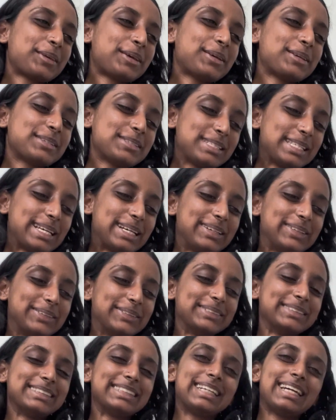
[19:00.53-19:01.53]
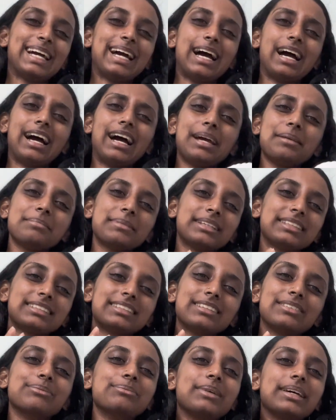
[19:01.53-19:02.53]
So I must
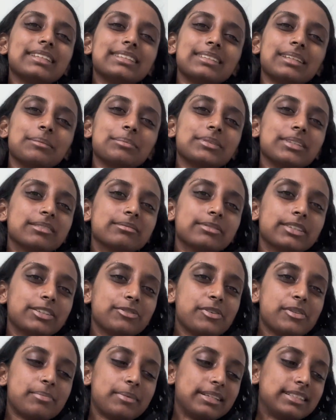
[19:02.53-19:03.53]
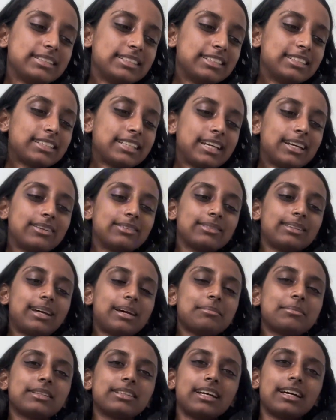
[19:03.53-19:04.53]
have messed up somewhere with my stitch count.
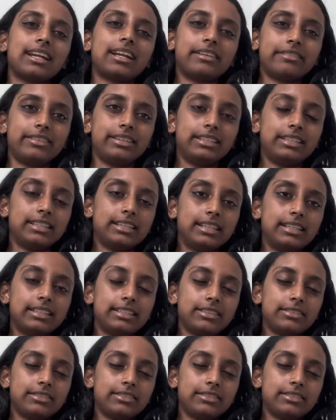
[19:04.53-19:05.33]
I'm glad I redid it.